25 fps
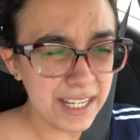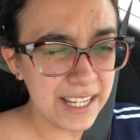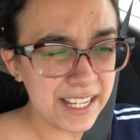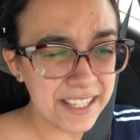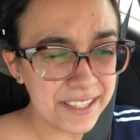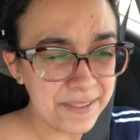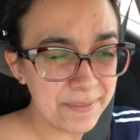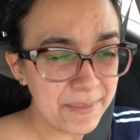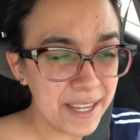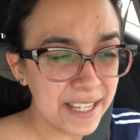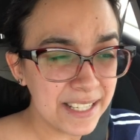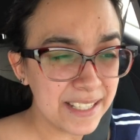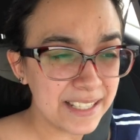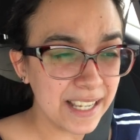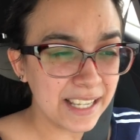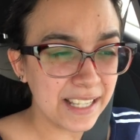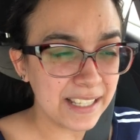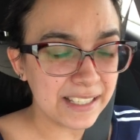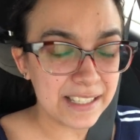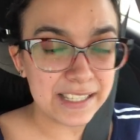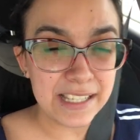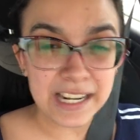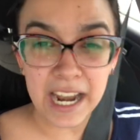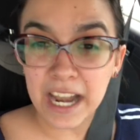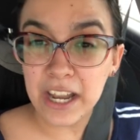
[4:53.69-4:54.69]
doesn't make
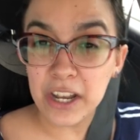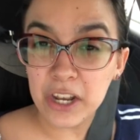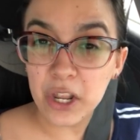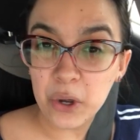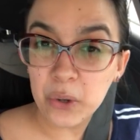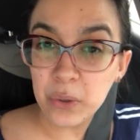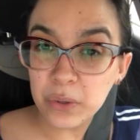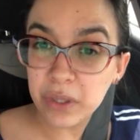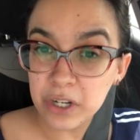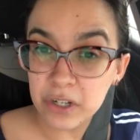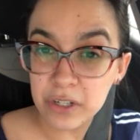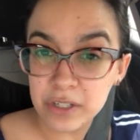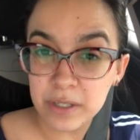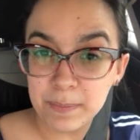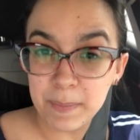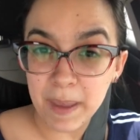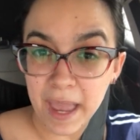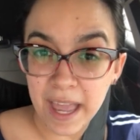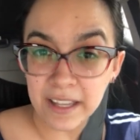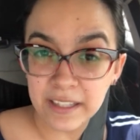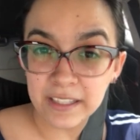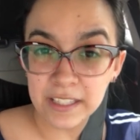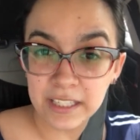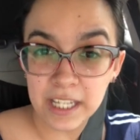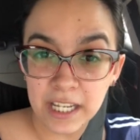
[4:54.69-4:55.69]
sense. And I know there's
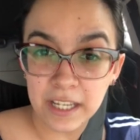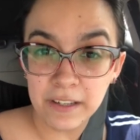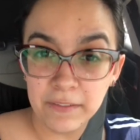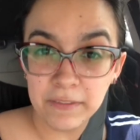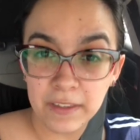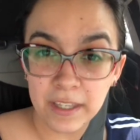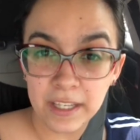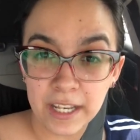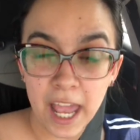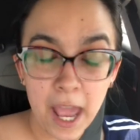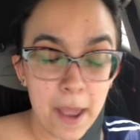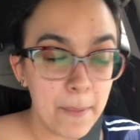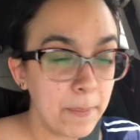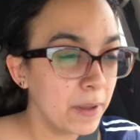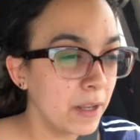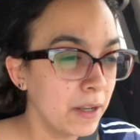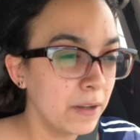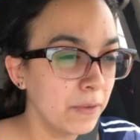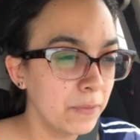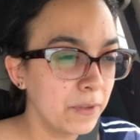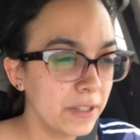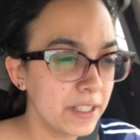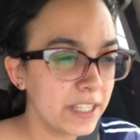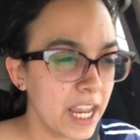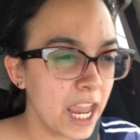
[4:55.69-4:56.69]
bad stuff that
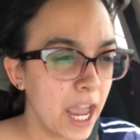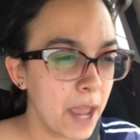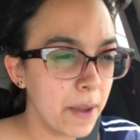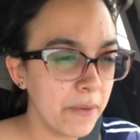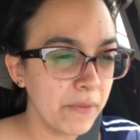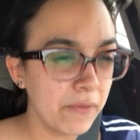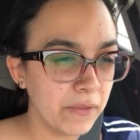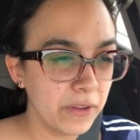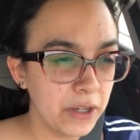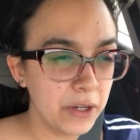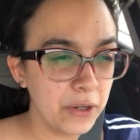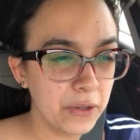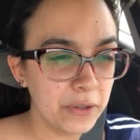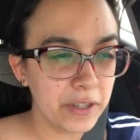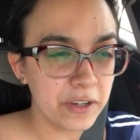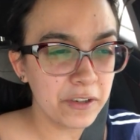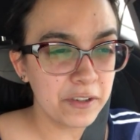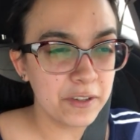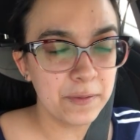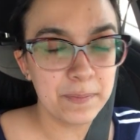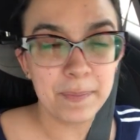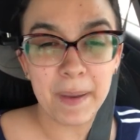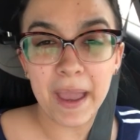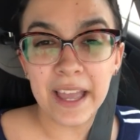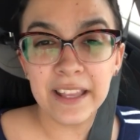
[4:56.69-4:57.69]
happened with Tamiflu.
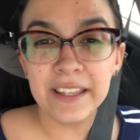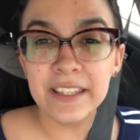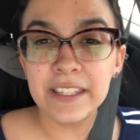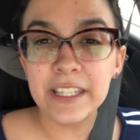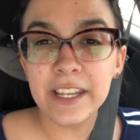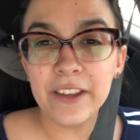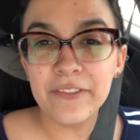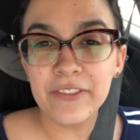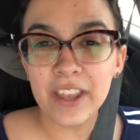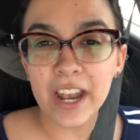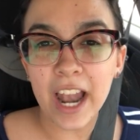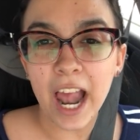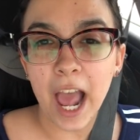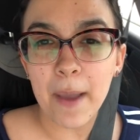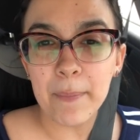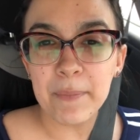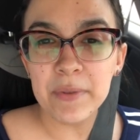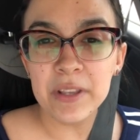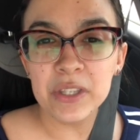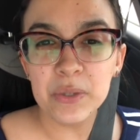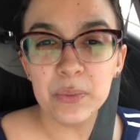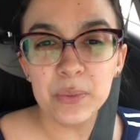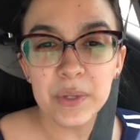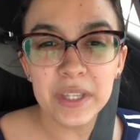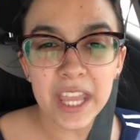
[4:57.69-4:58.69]
There's bad stuff that
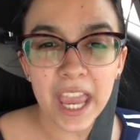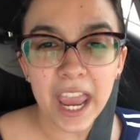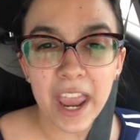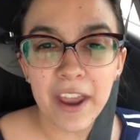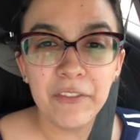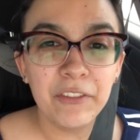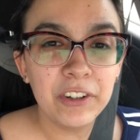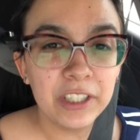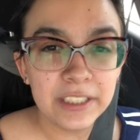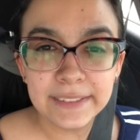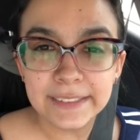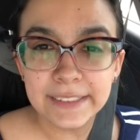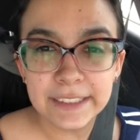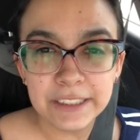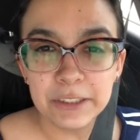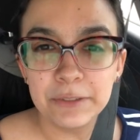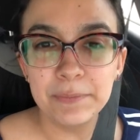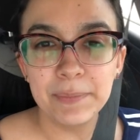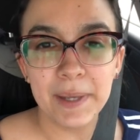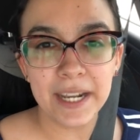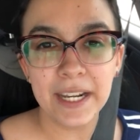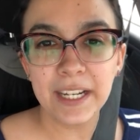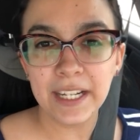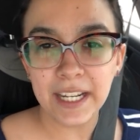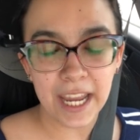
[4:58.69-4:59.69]
happens with every
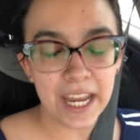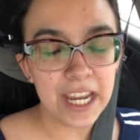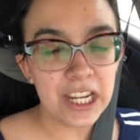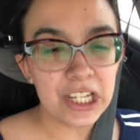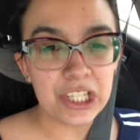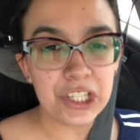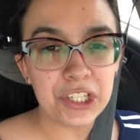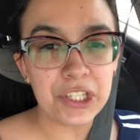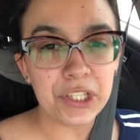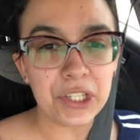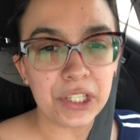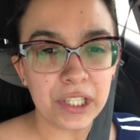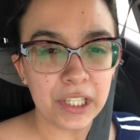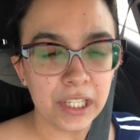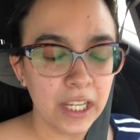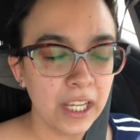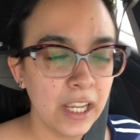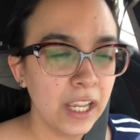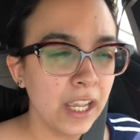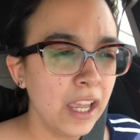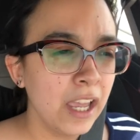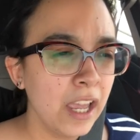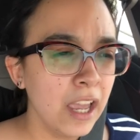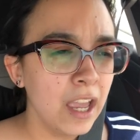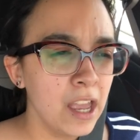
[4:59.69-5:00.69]
single
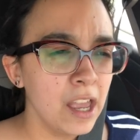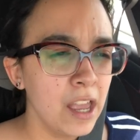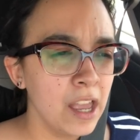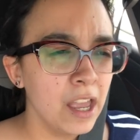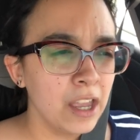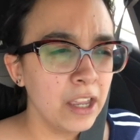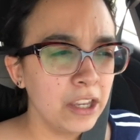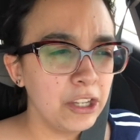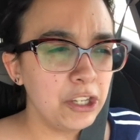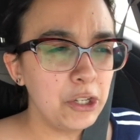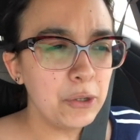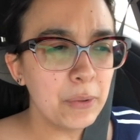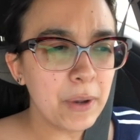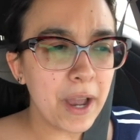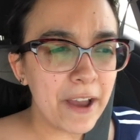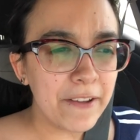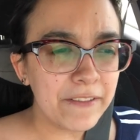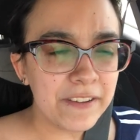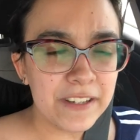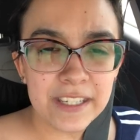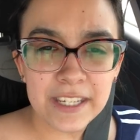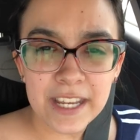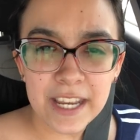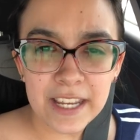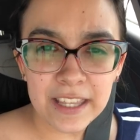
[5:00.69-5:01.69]
medication. You
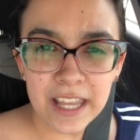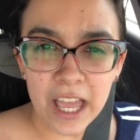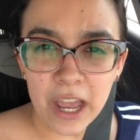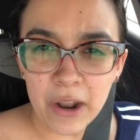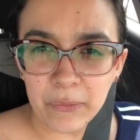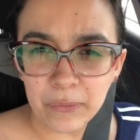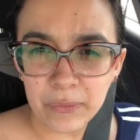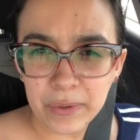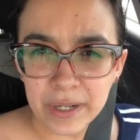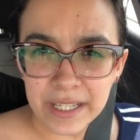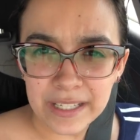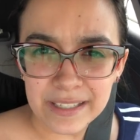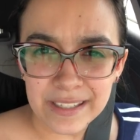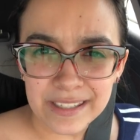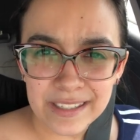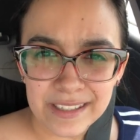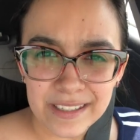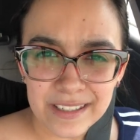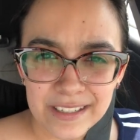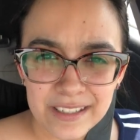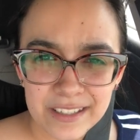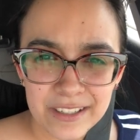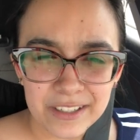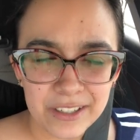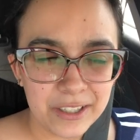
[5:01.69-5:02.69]
have to take that
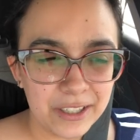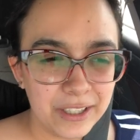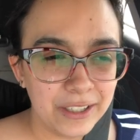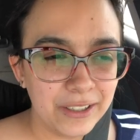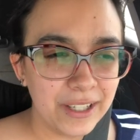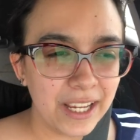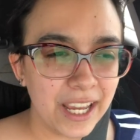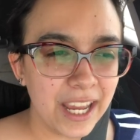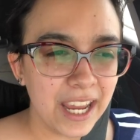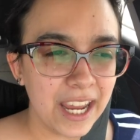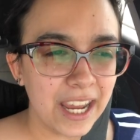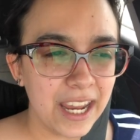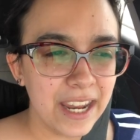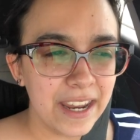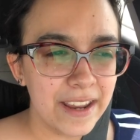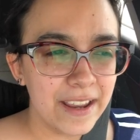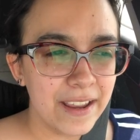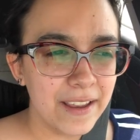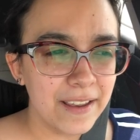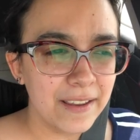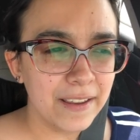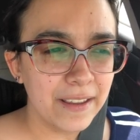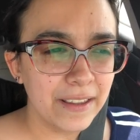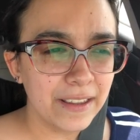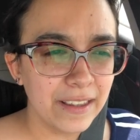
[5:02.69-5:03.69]
risk, okay?
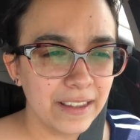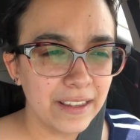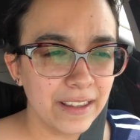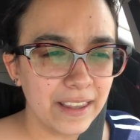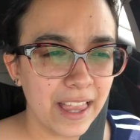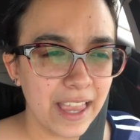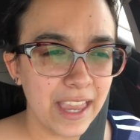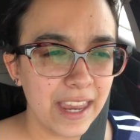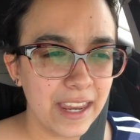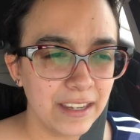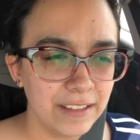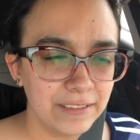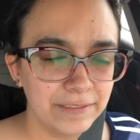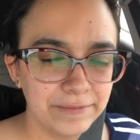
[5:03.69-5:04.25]
Like,